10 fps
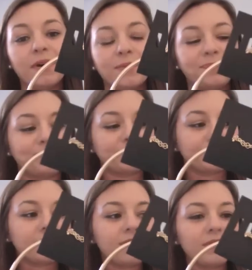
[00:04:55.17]
but
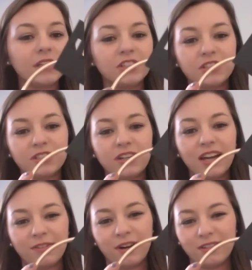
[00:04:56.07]
I
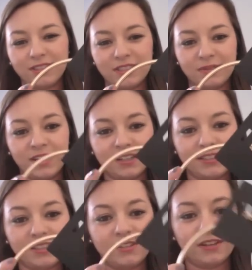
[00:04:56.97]
have quite a lot of silver
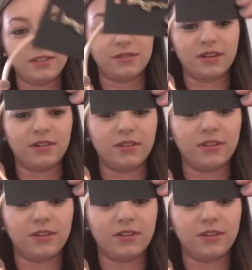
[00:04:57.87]
necklaces, so I thought, oh, the